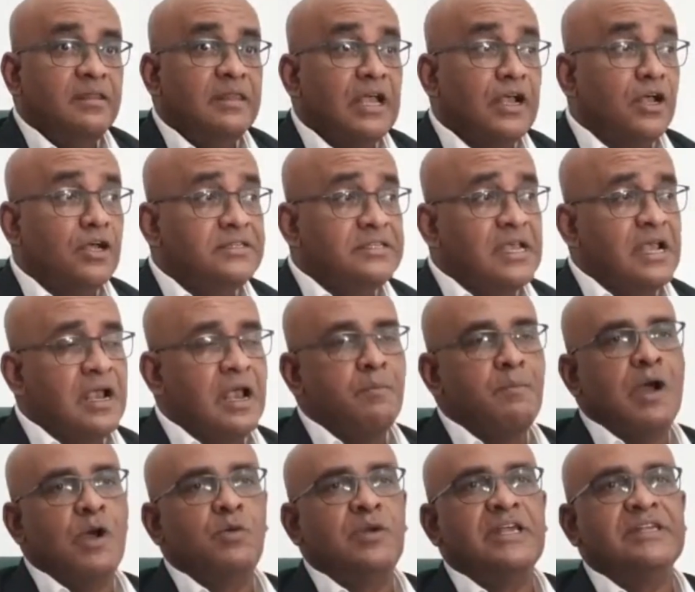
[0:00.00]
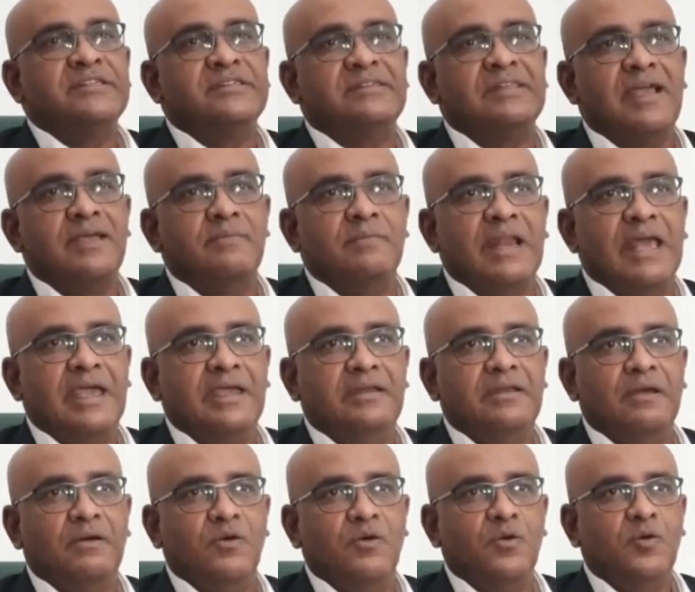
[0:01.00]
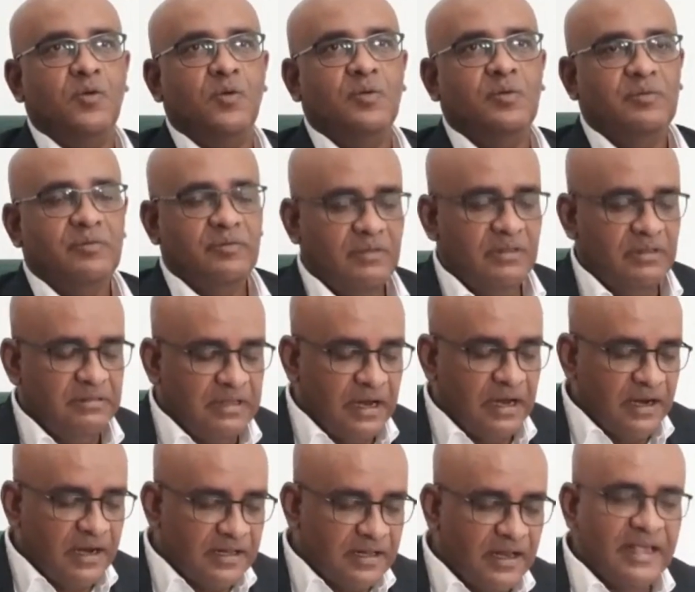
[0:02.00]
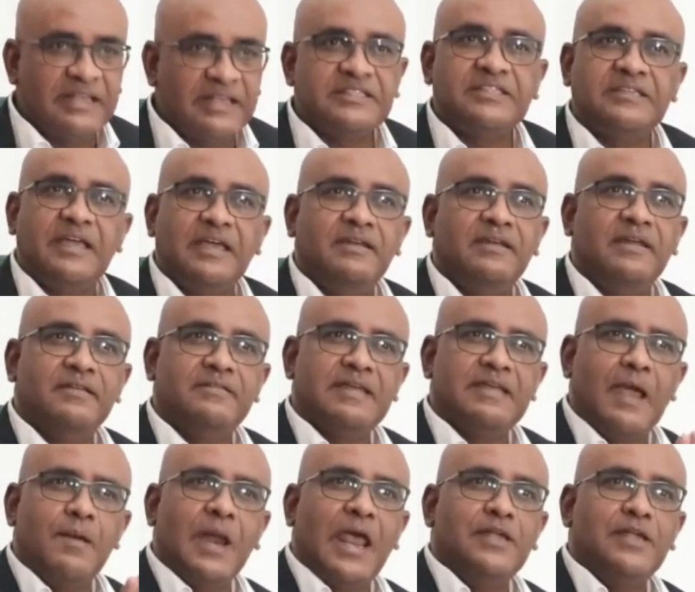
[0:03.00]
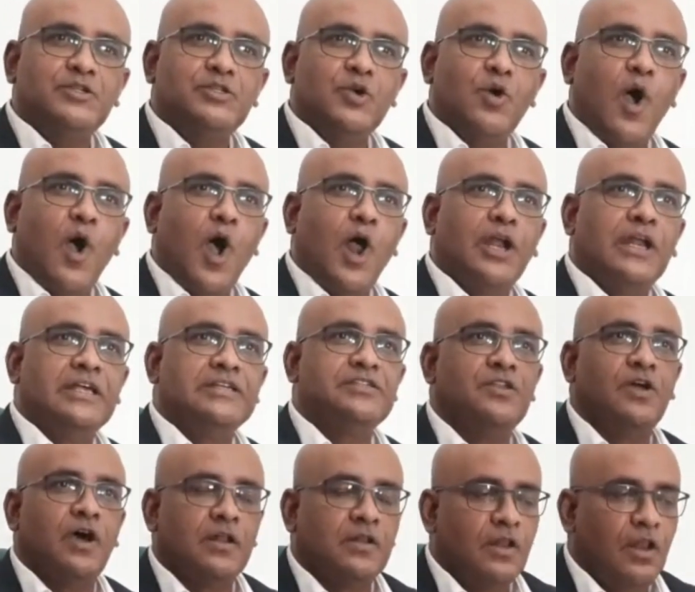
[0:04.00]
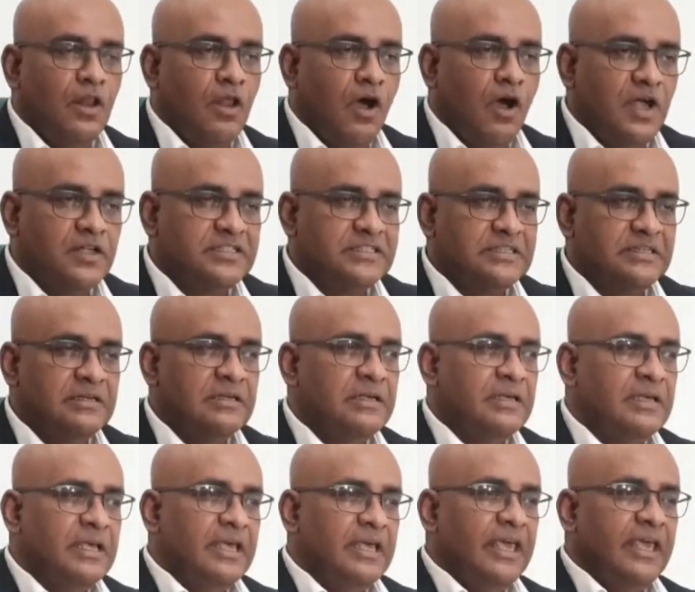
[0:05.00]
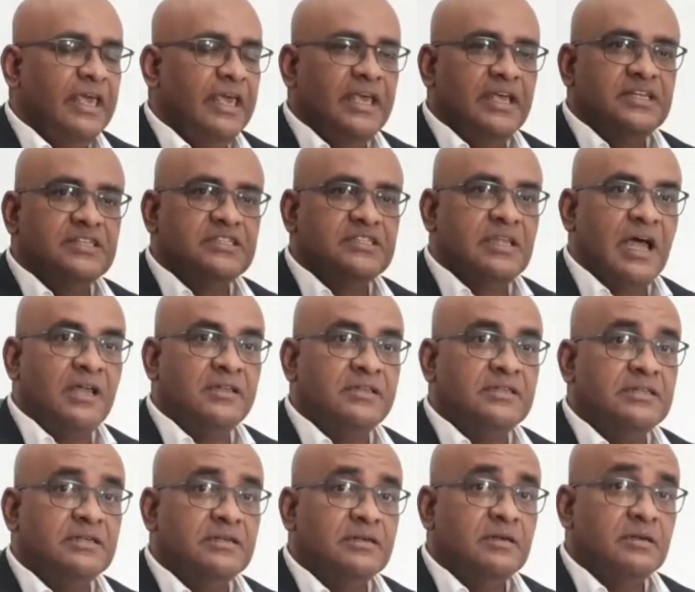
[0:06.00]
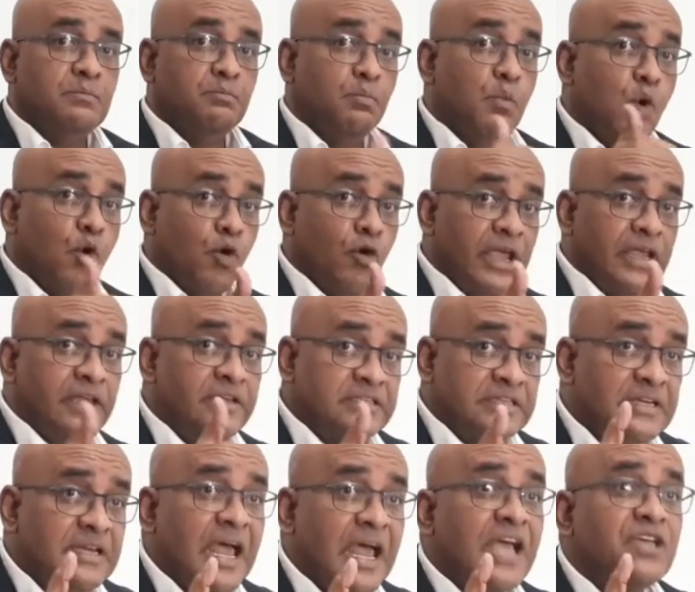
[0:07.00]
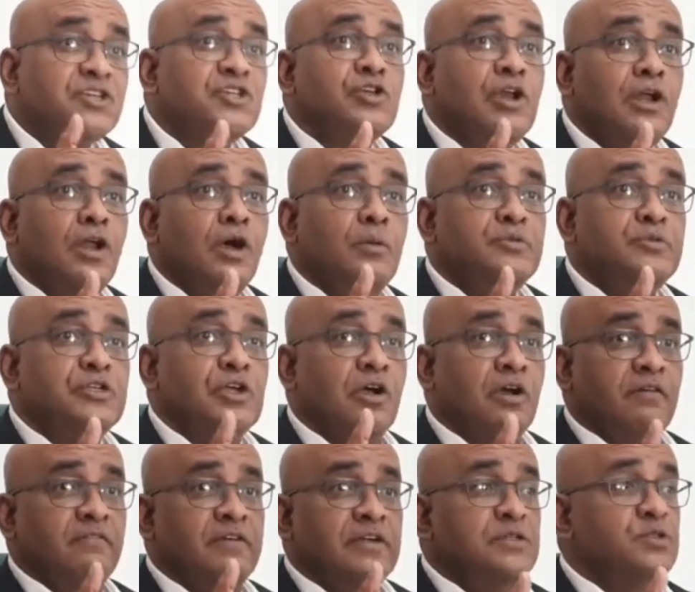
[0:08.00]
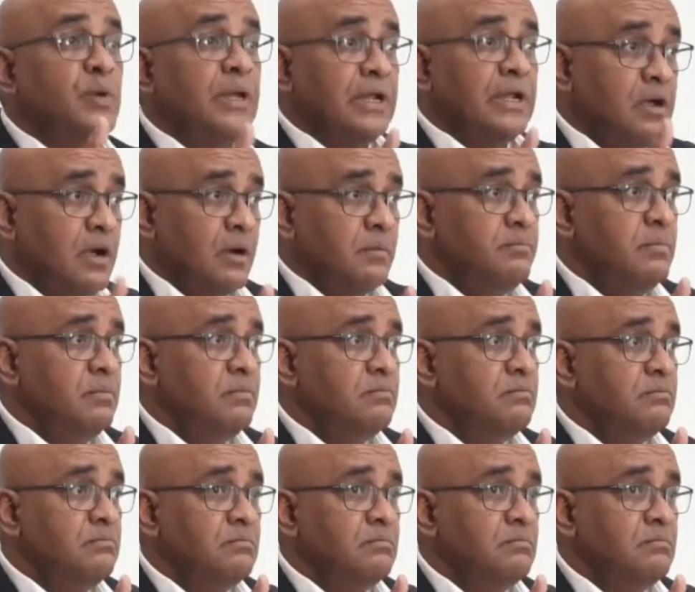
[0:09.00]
The good thing about this timeline though, the little extended timeline, so all is not lost, is that more international observers will come,